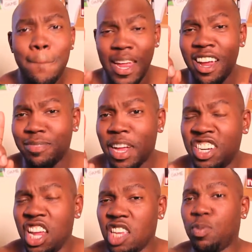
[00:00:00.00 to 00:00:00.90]
here's my
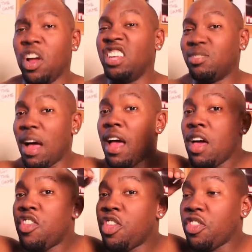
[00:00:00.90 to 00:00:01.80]
genius point. This is my
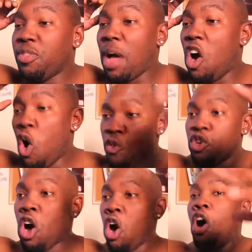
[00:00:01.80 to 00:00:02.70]
the, the, my
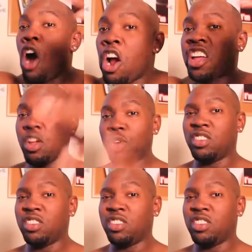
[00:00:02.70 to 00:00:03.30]
overall arcing